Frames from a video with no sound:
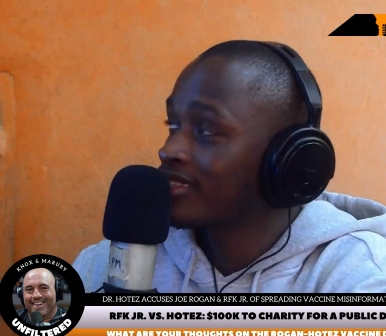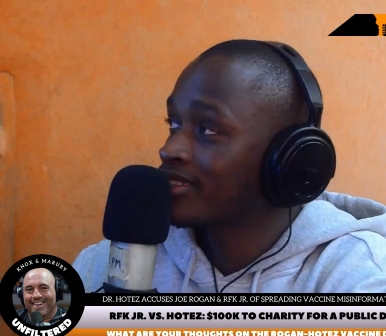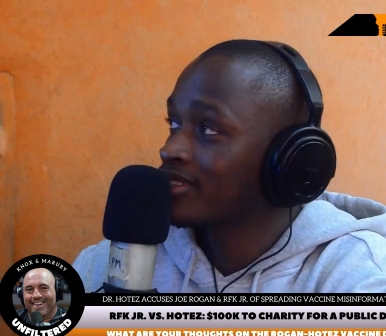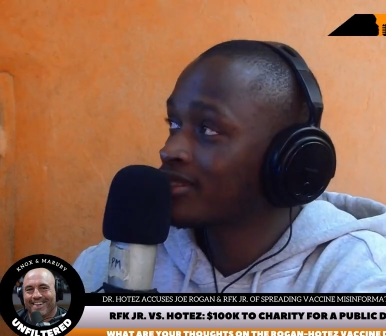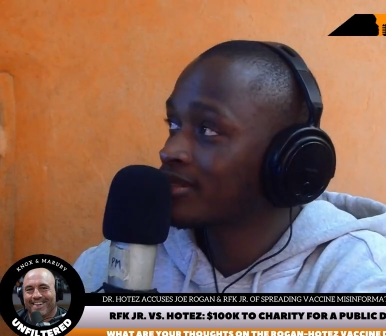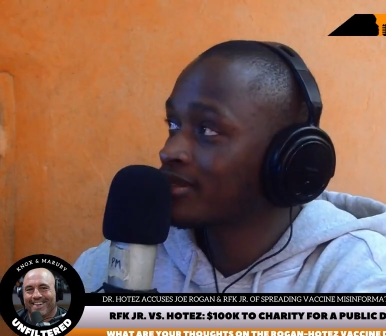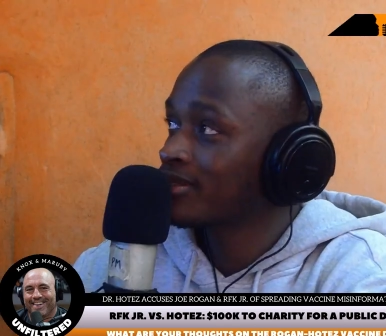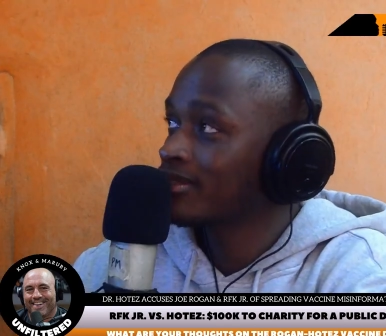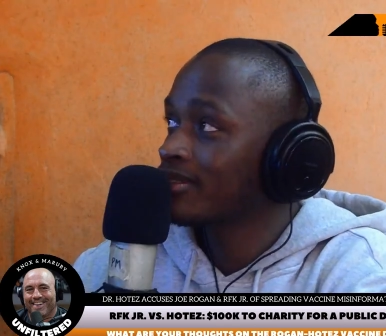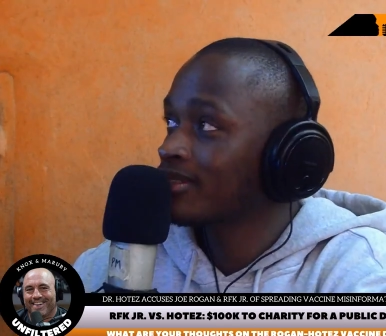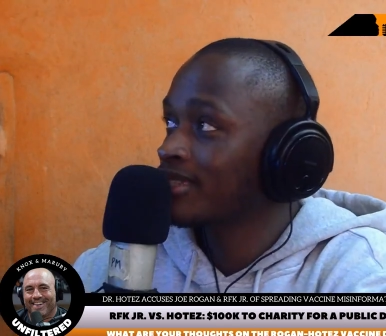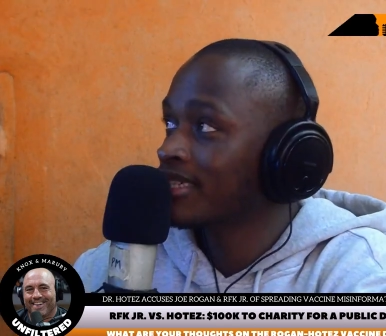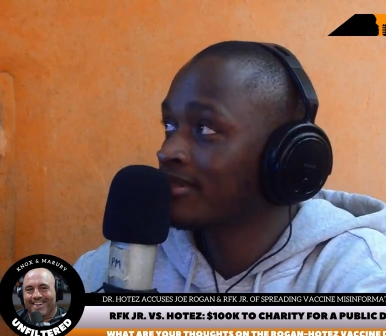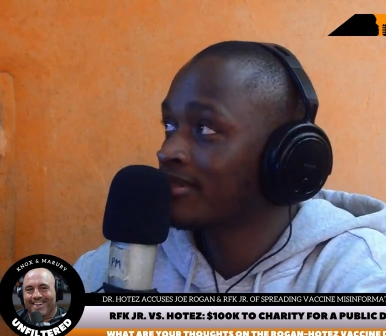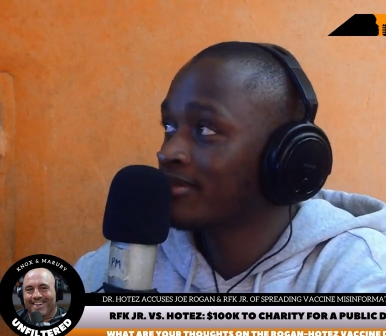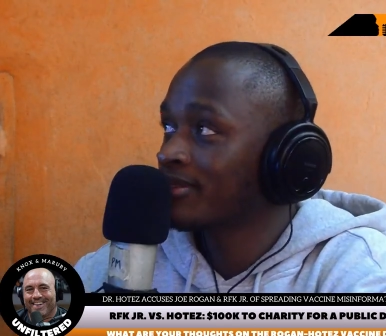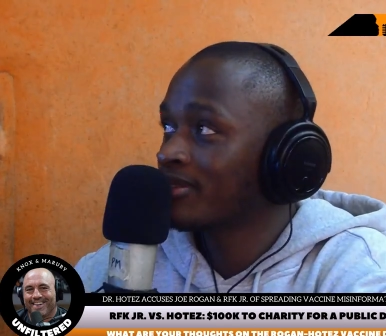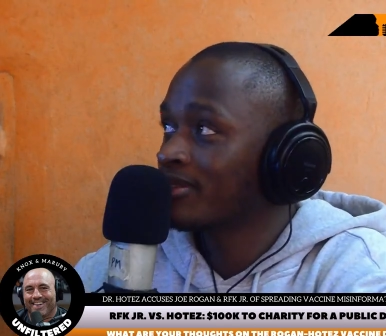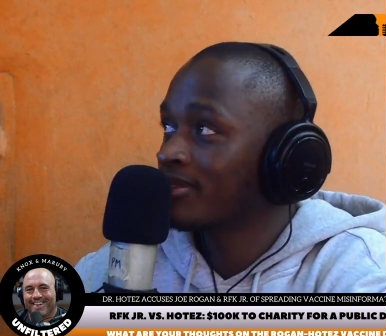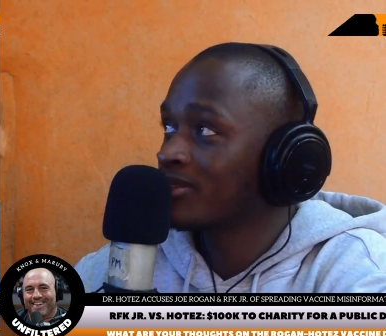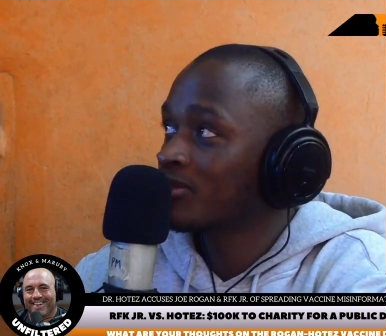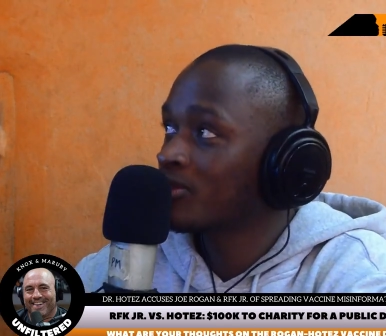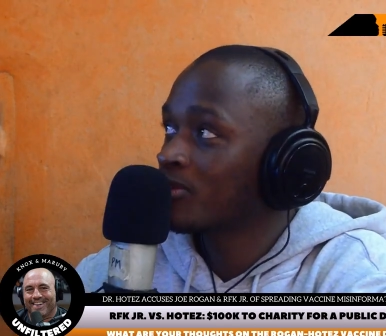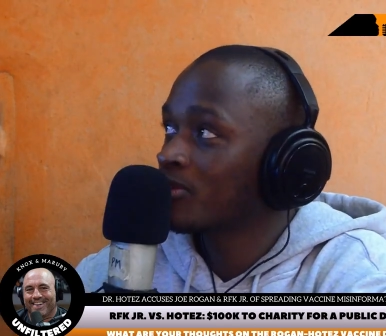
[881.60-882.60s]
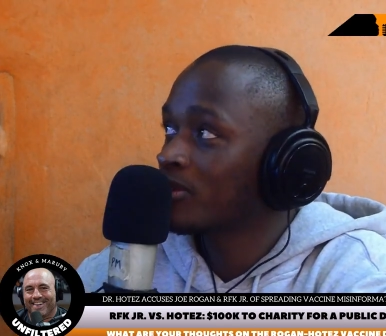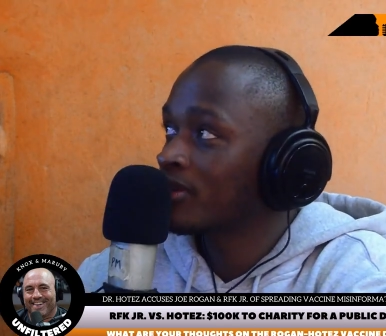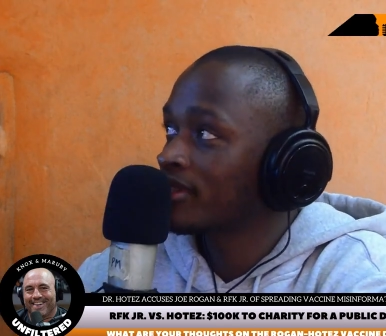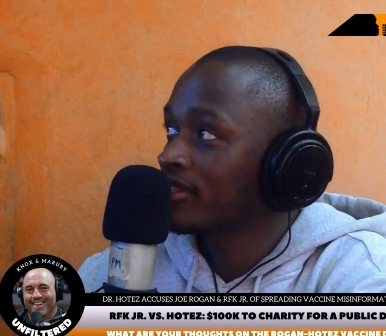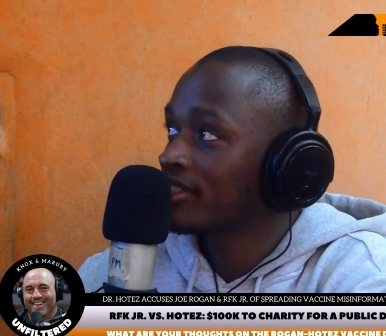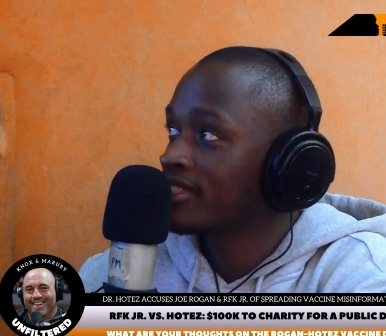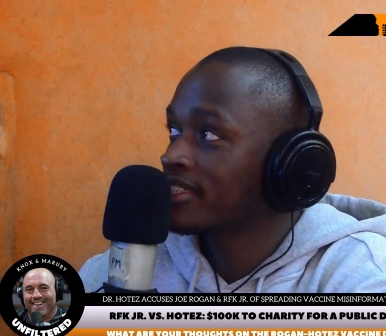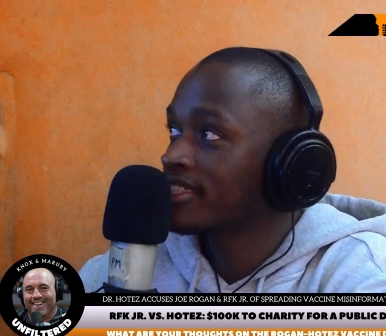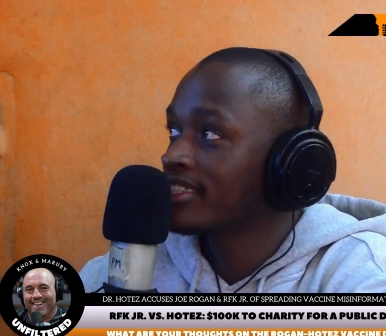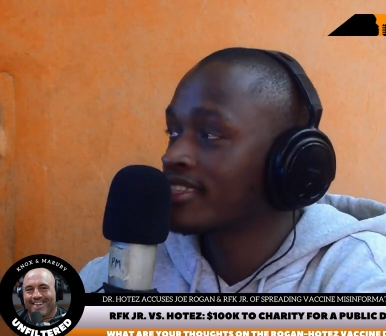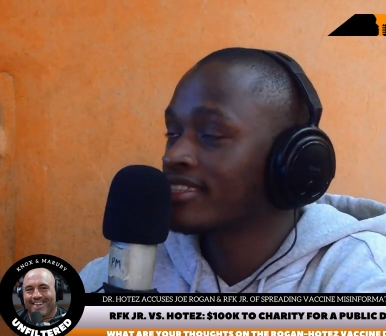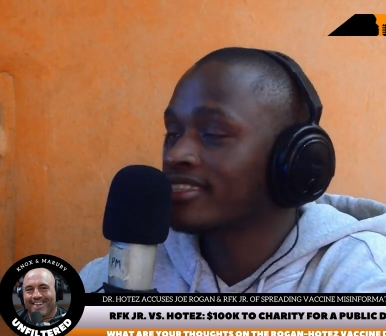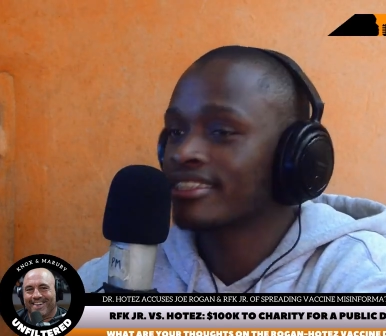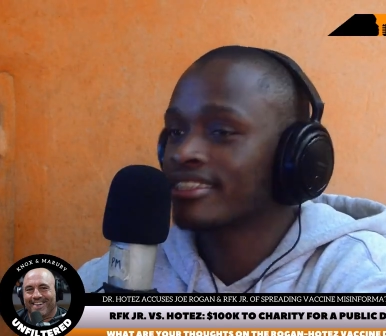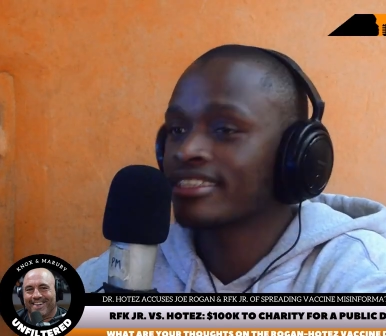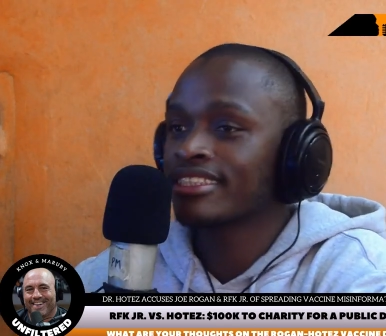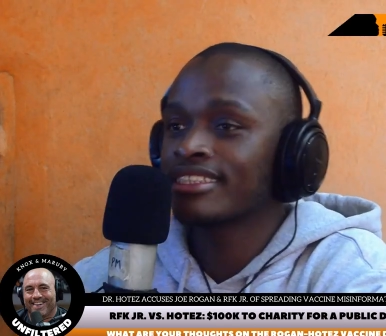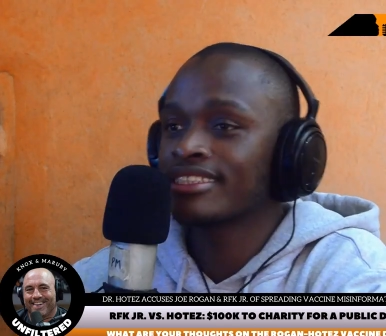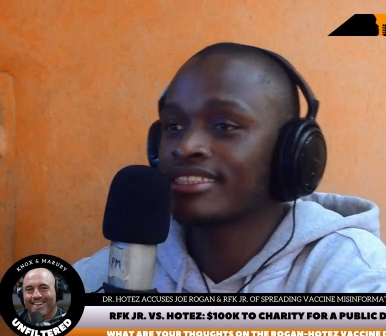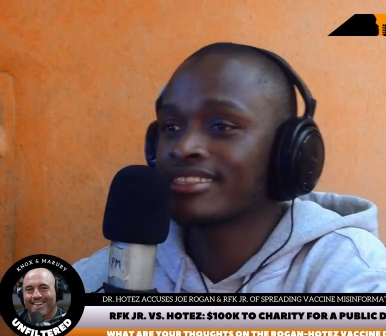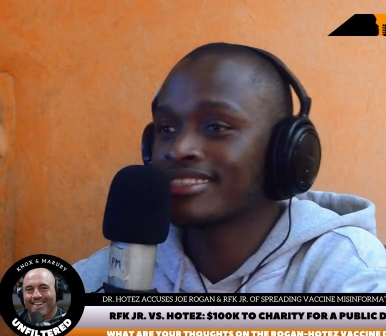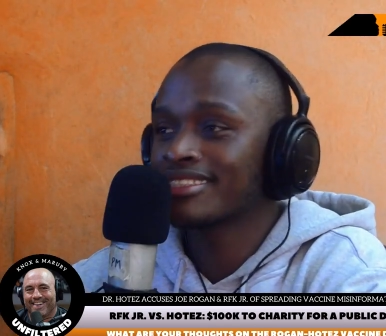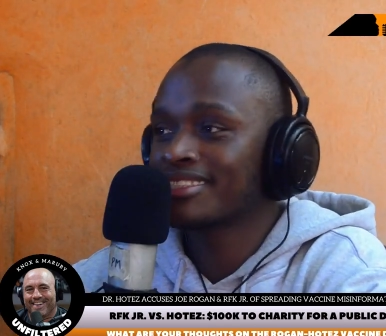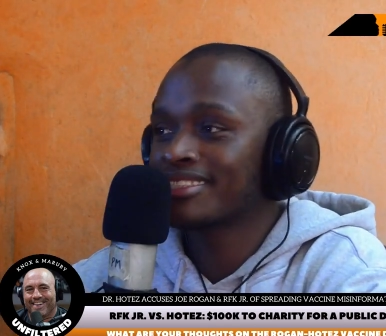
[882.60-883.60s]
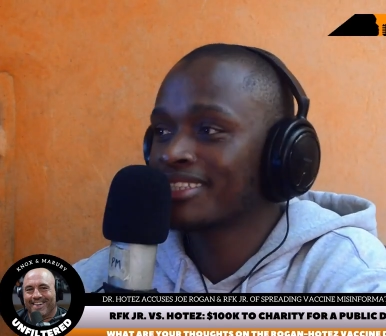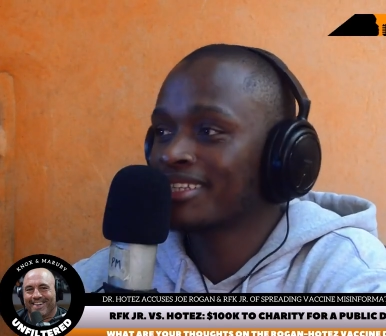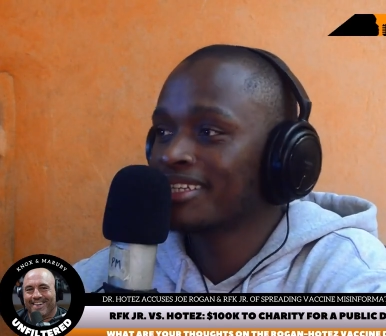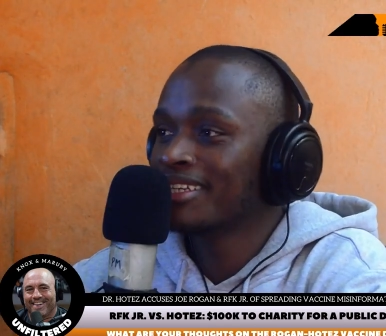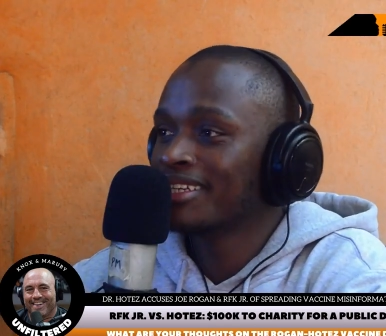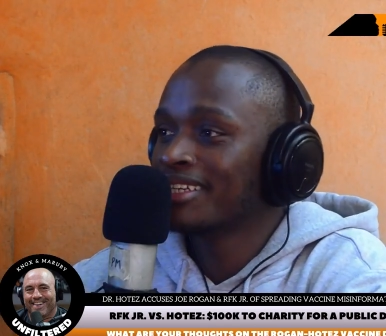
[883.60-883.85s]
Speaker 1: out to everyone who won here, I guess.